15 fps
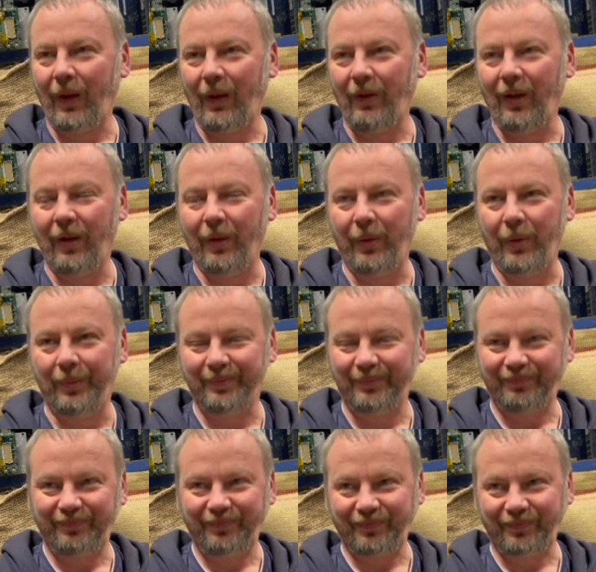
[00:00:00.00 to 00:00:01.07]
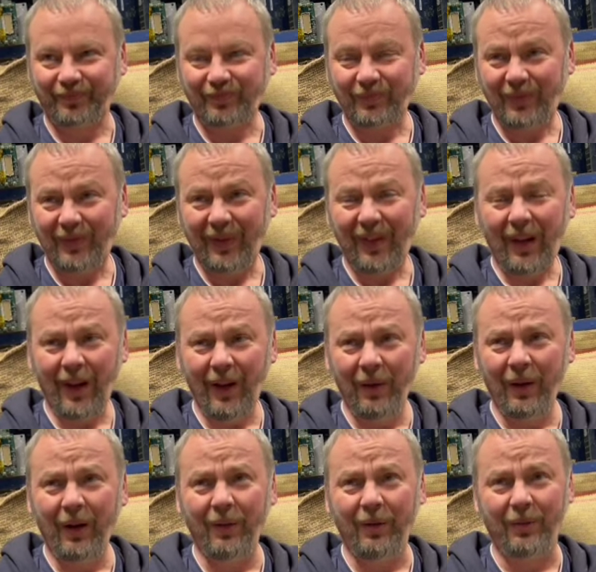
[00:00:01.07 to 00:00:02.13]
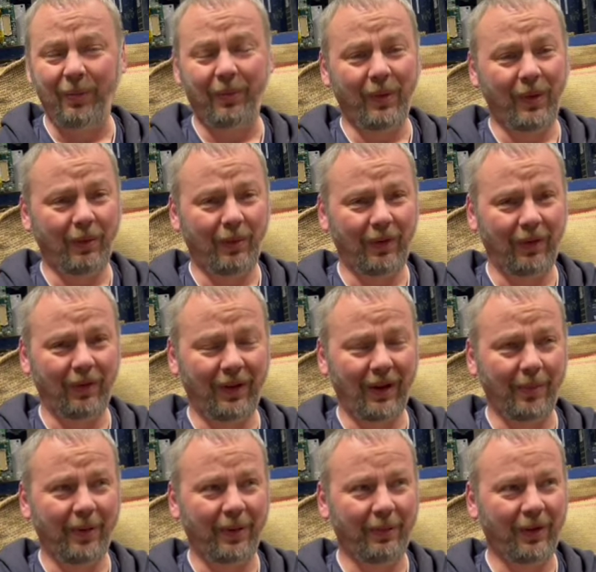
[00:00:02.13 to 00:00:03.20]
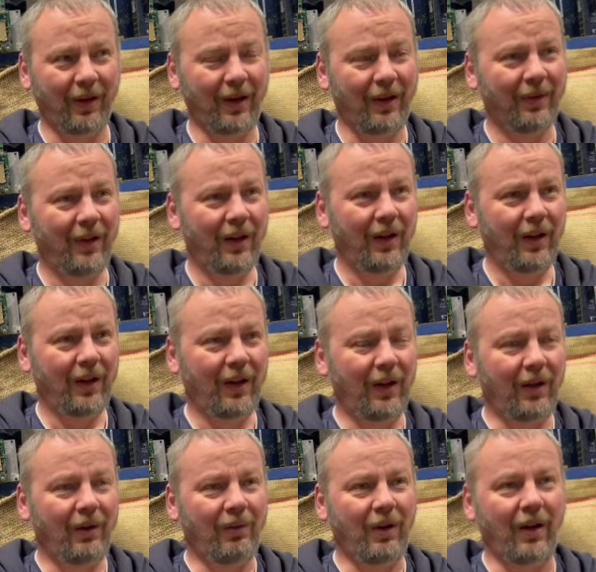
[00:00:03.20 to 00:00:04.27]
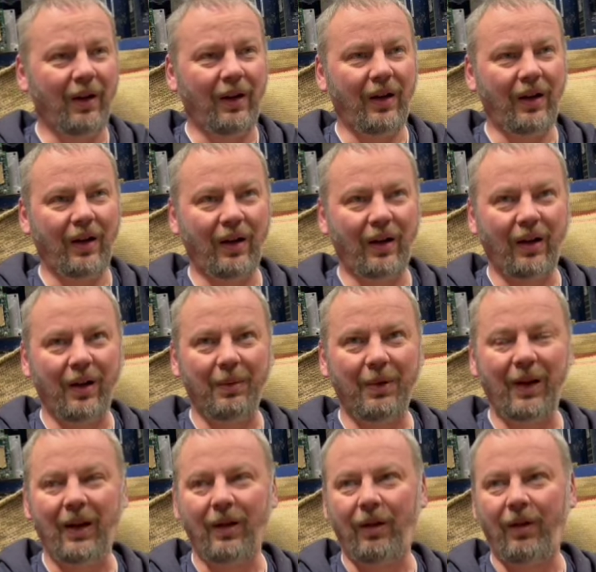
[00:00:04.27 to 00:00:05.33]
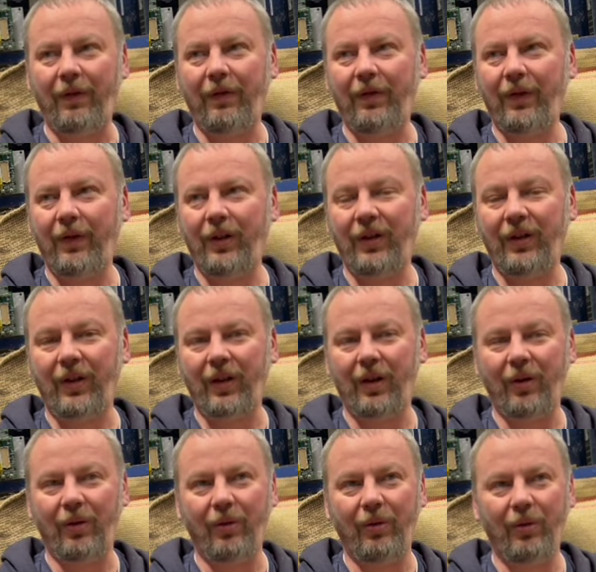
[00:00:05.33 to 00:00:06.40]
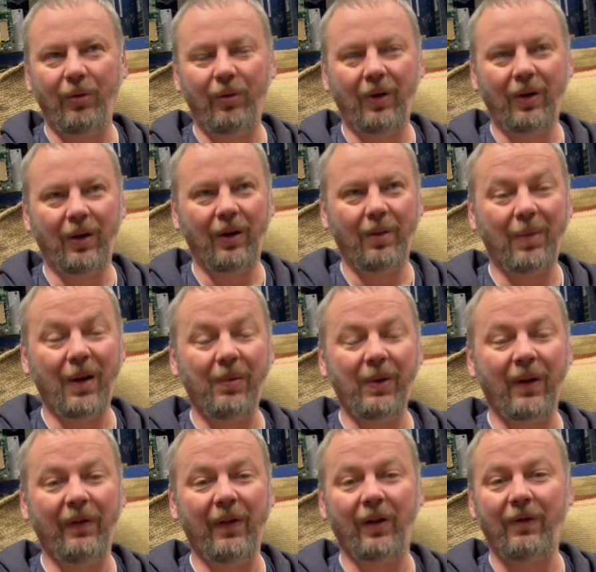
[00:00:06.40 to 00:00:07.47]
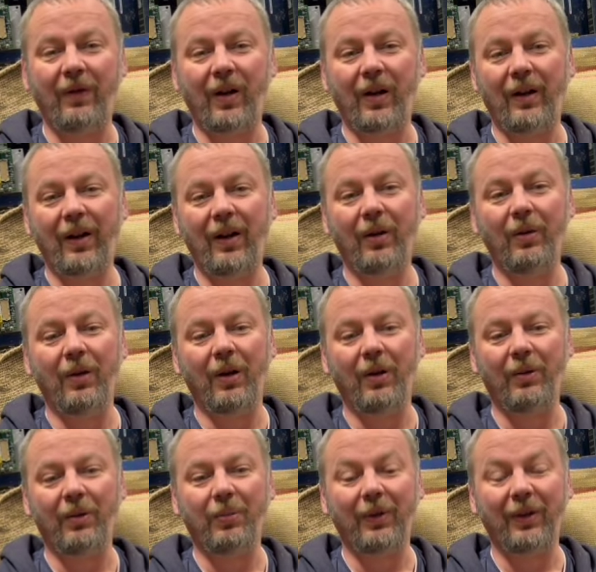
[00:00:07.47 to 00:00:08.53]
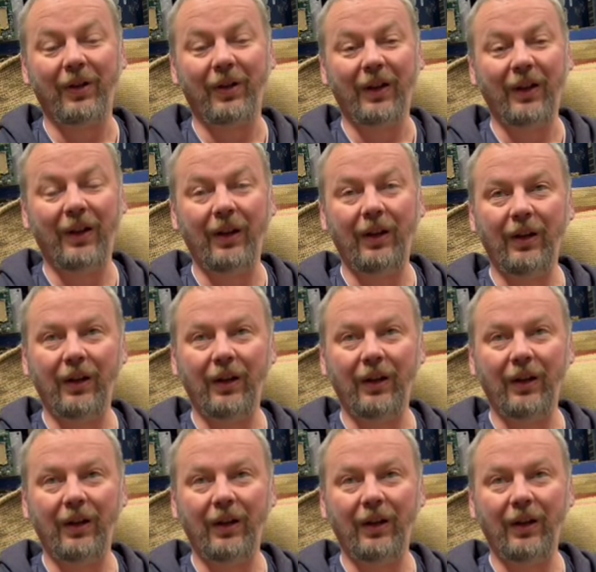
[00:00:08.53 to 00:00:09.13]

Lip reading: So who knows what will happen with that. Right, I'm going to get off. So maybe a vlog Friday, who knows, we'll see.